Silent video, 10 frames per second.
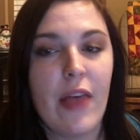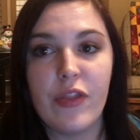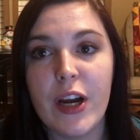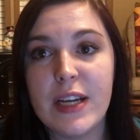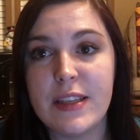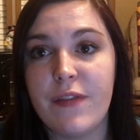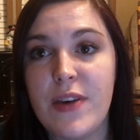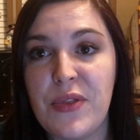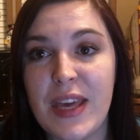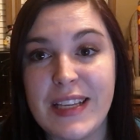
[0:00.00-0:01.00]
there is a
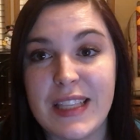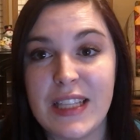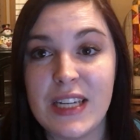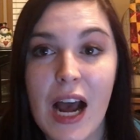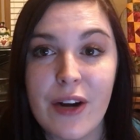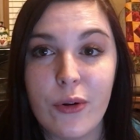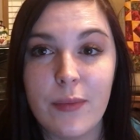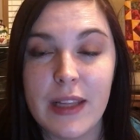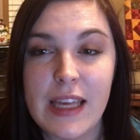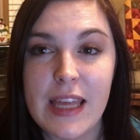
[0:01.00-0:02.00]
few things that's not
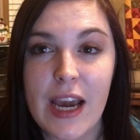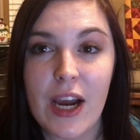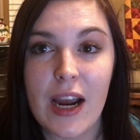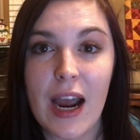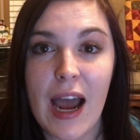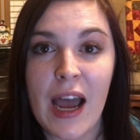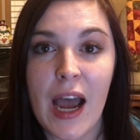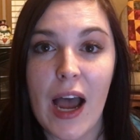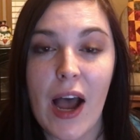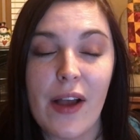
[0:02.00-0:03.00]
normally there.
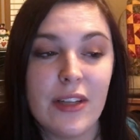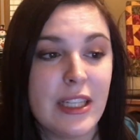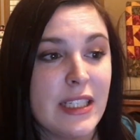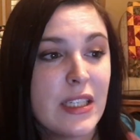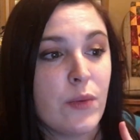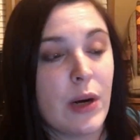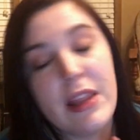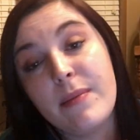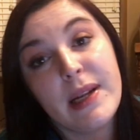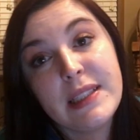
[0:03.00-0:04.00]
Uh, this is one
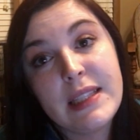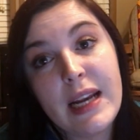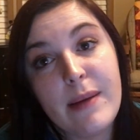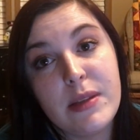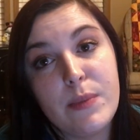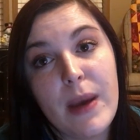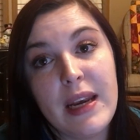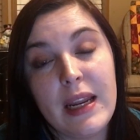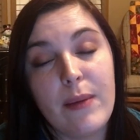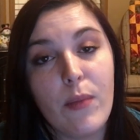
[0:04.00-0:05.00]
of the months that I'm
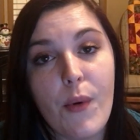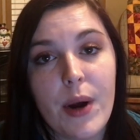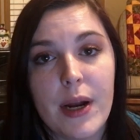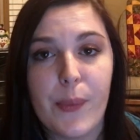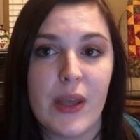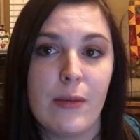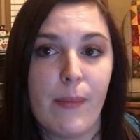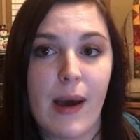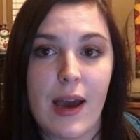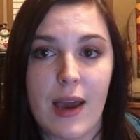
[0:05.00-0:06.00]
spending more with
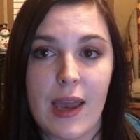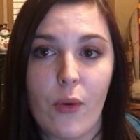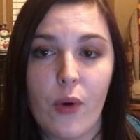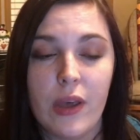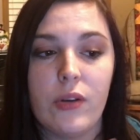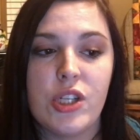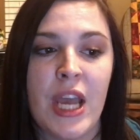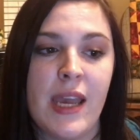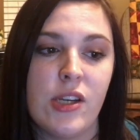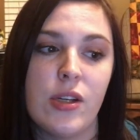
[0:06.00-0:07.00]
my oil
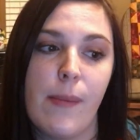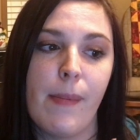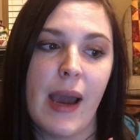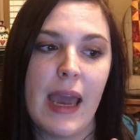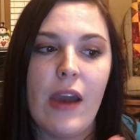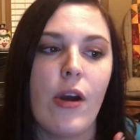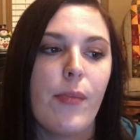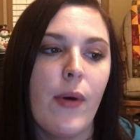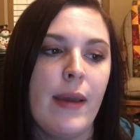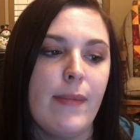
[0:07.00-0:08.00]
change, my hair
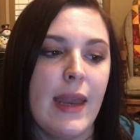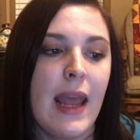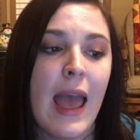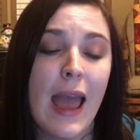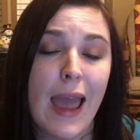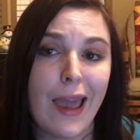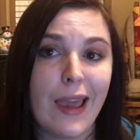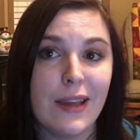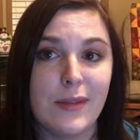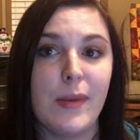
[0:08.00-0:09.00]
appointment,
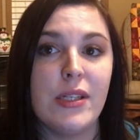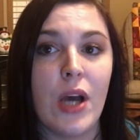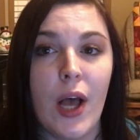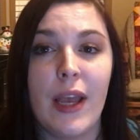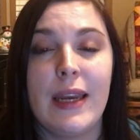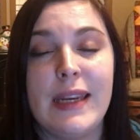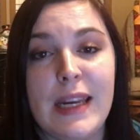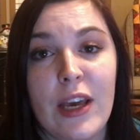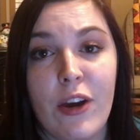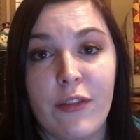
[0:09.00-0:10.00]
and my dog
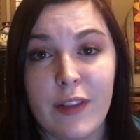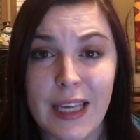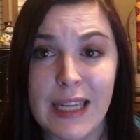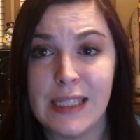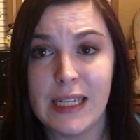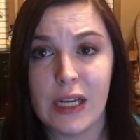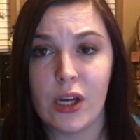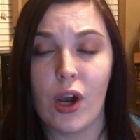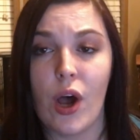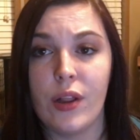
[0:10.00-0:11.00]
needing her flea and tick
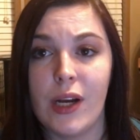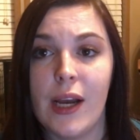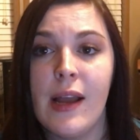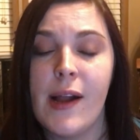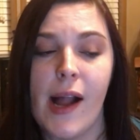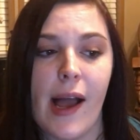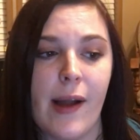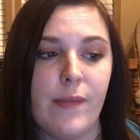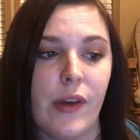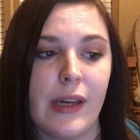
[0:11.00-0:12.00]
collar.
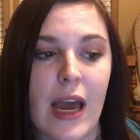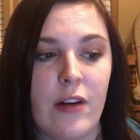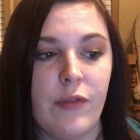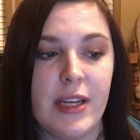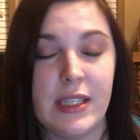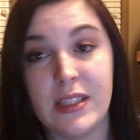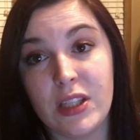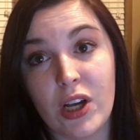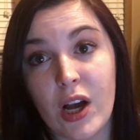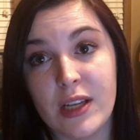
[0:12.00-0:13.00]
Um, kind of raises
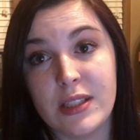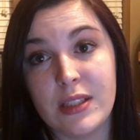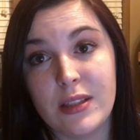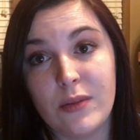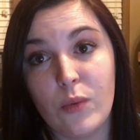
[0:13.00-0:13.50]
the costs